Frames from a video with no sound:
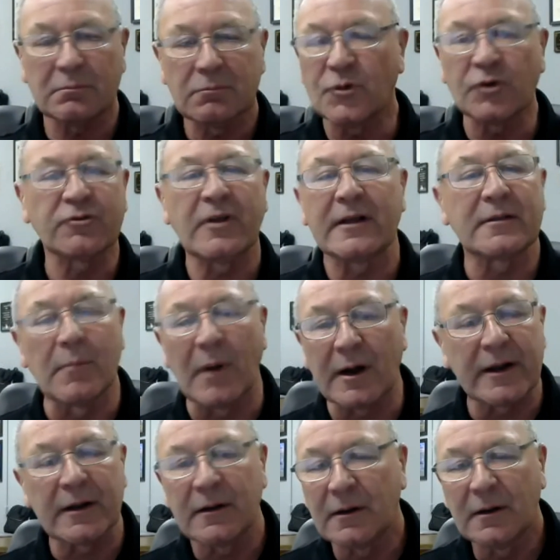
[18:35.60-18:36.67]
just take the
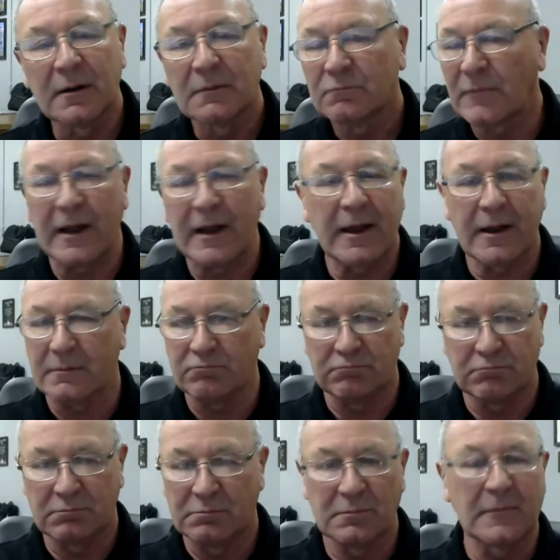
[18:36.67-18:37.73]
money and
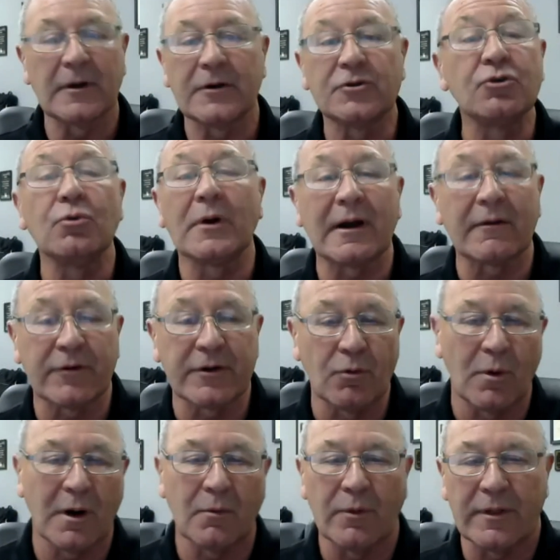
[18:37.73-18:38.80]
do whatever you
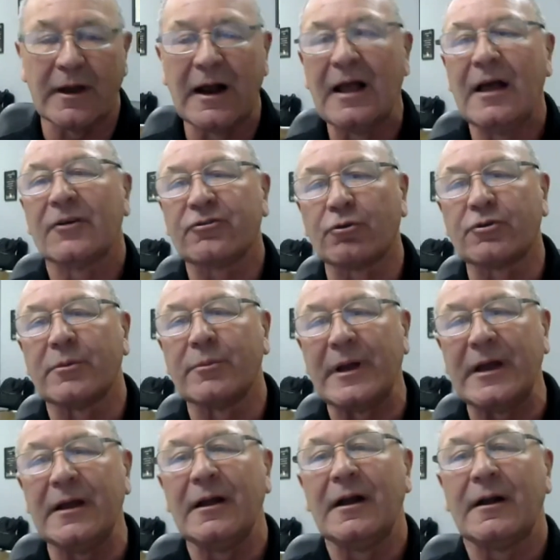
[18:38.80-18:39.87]
want with it. So to
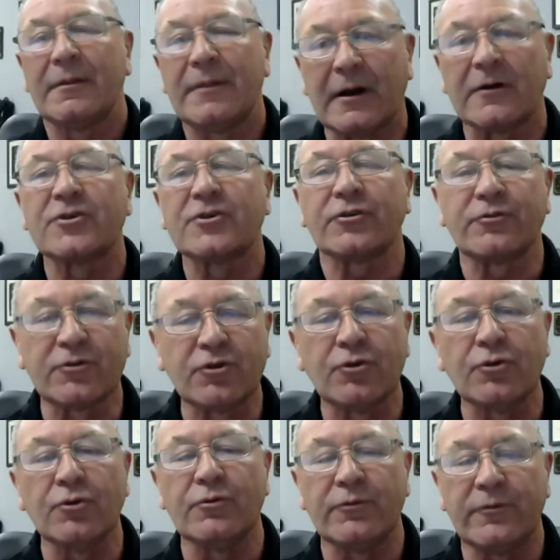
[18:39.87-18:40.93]
me, they are just
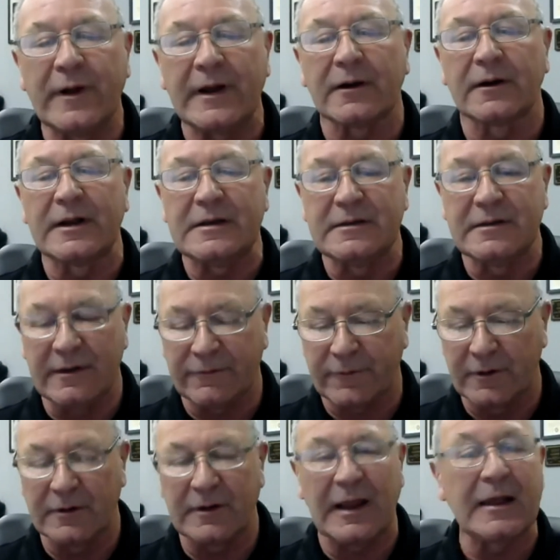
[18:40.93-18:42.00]
two very
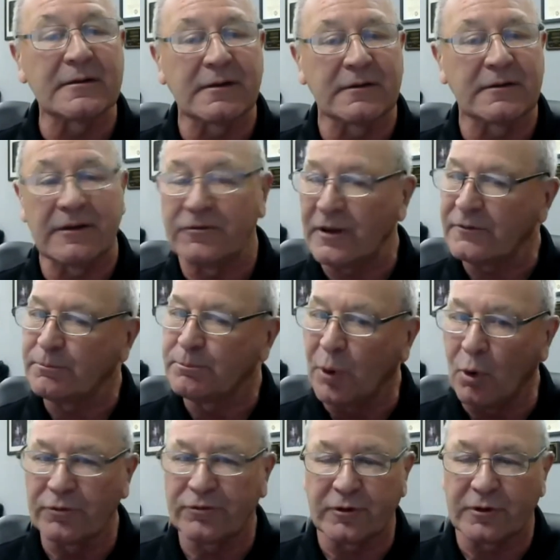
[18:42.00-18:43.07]
different entities. They
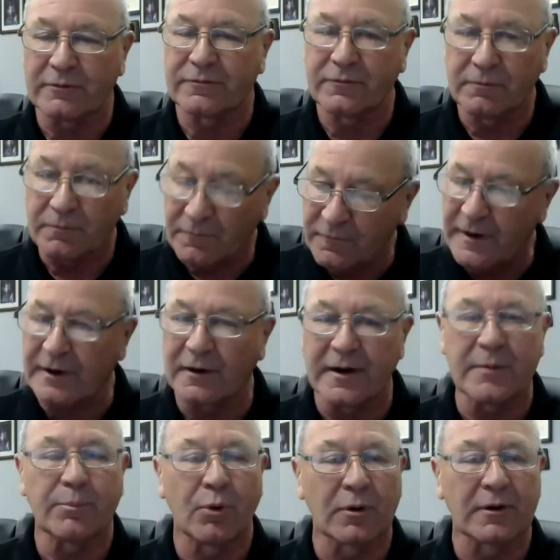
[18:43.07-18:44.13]
both serve very
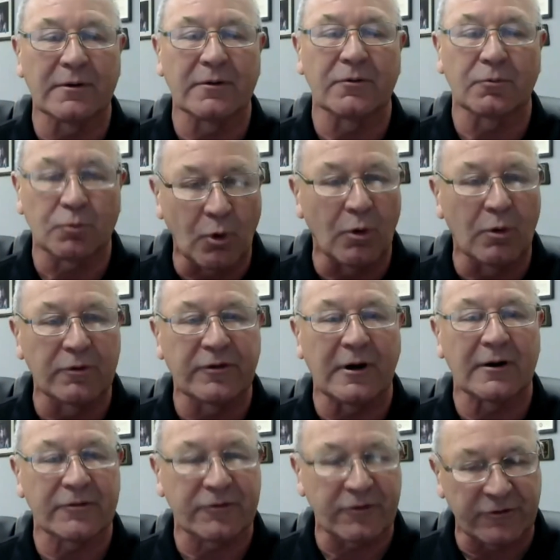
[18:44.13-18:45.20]
important roles in
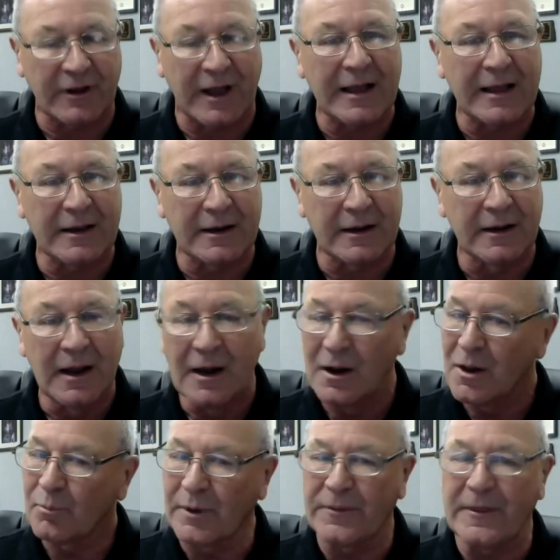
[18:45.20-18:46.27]
our society,
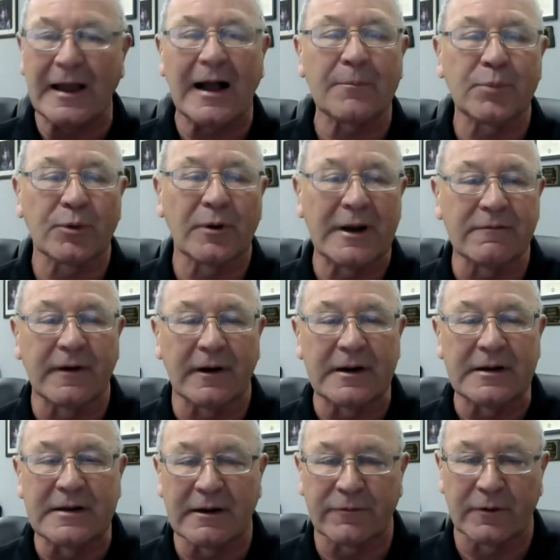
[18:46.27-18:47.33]
but they operate very
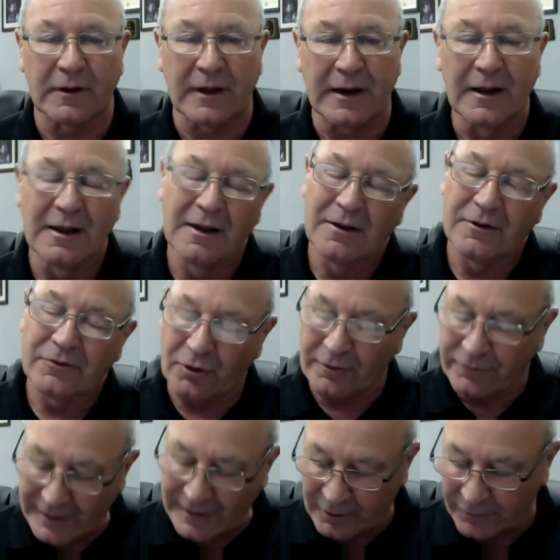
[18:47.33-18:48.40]
differently. So the
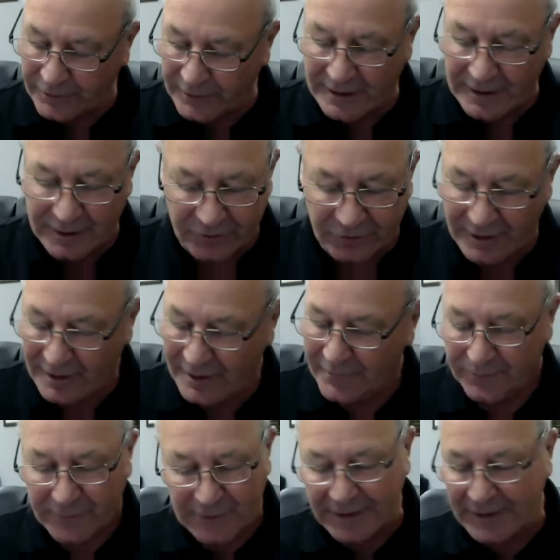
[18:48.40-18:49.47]
final thing is,
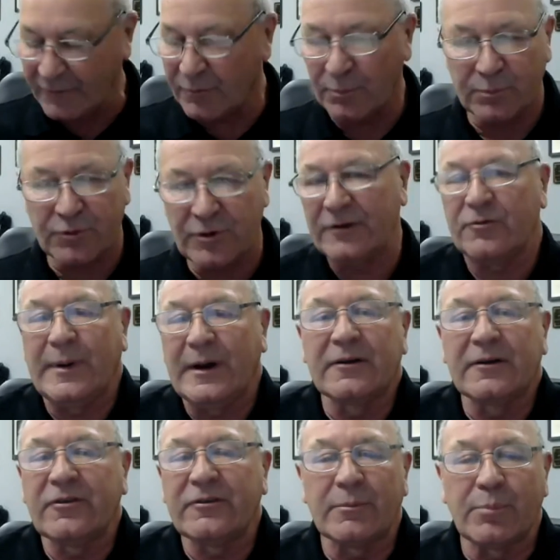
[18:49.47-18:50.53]
if
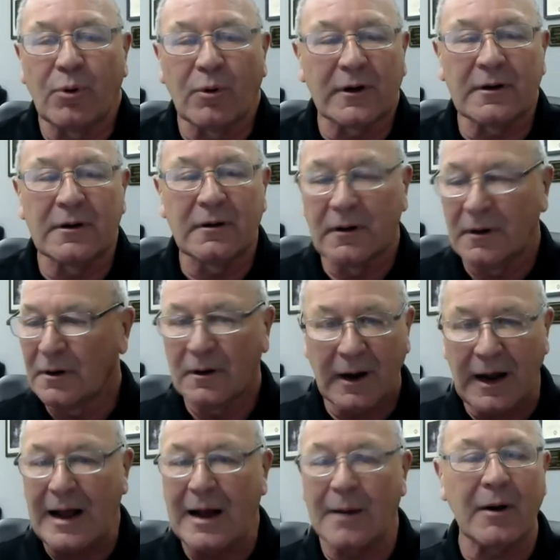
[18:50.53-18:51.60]
transparency is important,
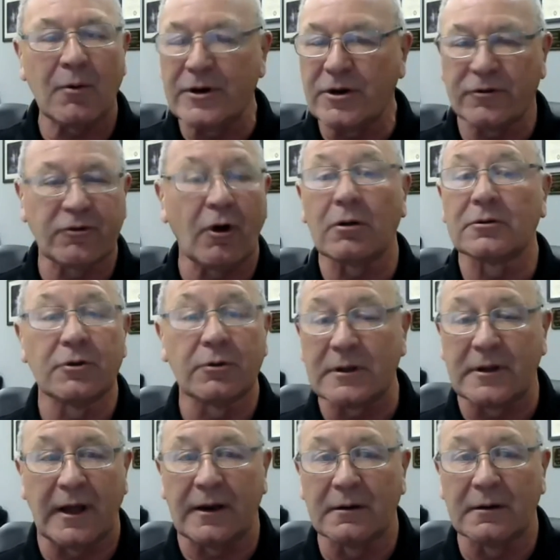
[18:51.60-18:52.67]
how about we just all do it
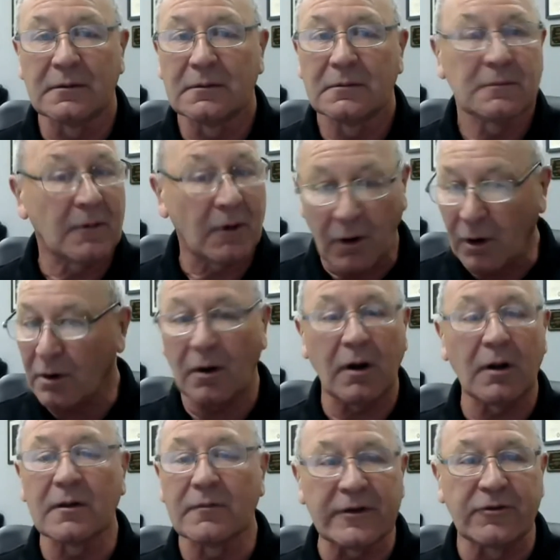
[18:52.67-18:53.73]
then?
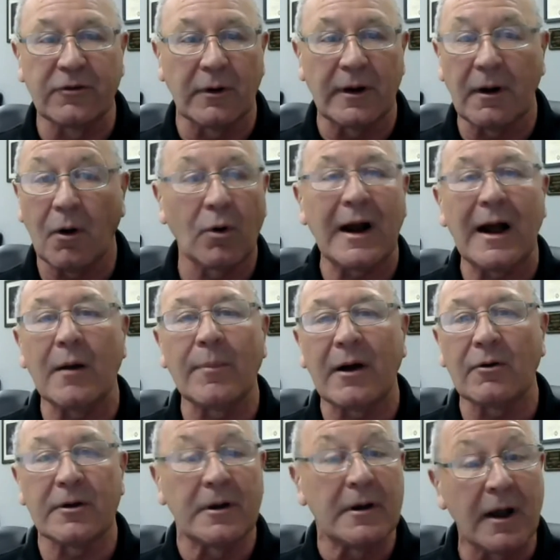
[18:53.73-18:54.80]
All of us do it. Or how
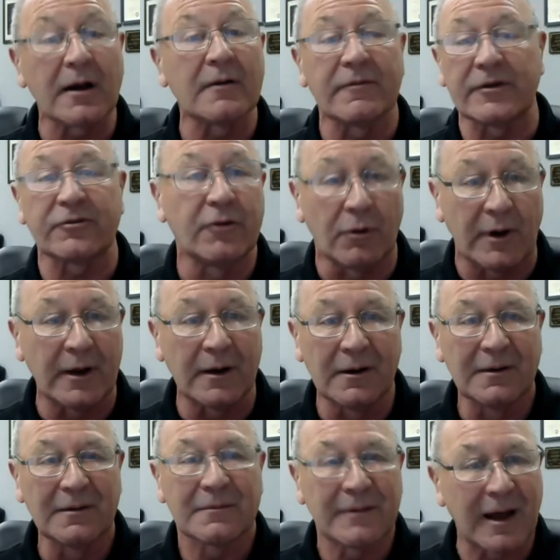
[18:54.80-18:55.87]
about none of us do it?
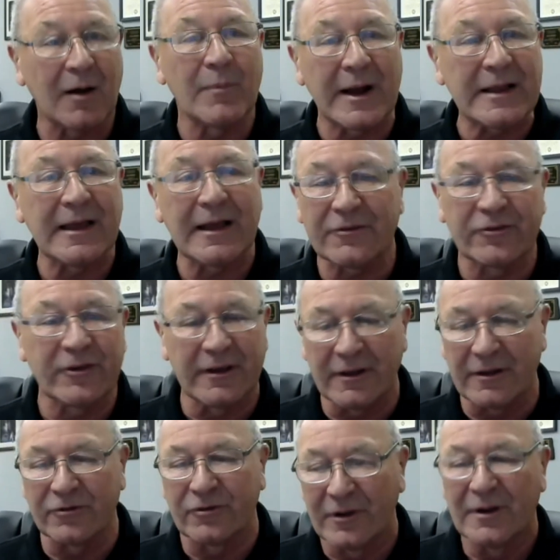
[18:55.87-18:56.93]
Now, my guess
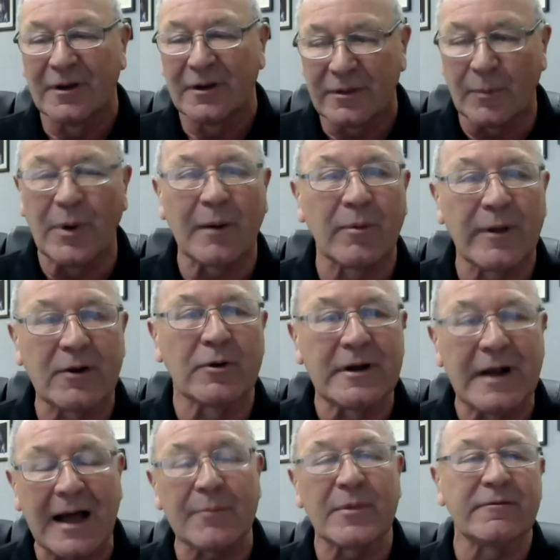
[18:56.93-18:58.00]
is the public would
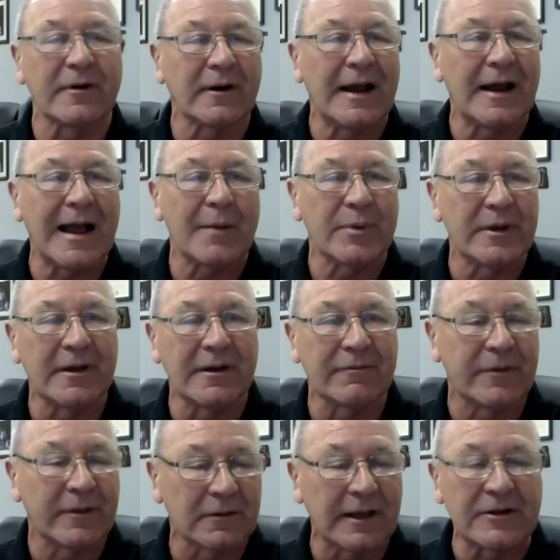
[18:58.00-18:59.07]
not be very happy if
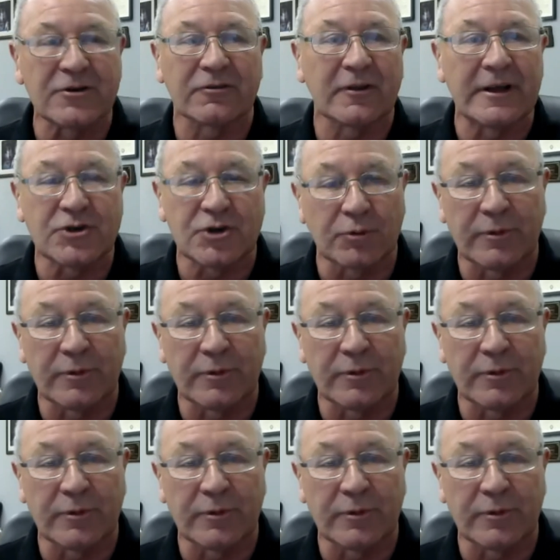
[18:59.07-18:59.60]
the legislature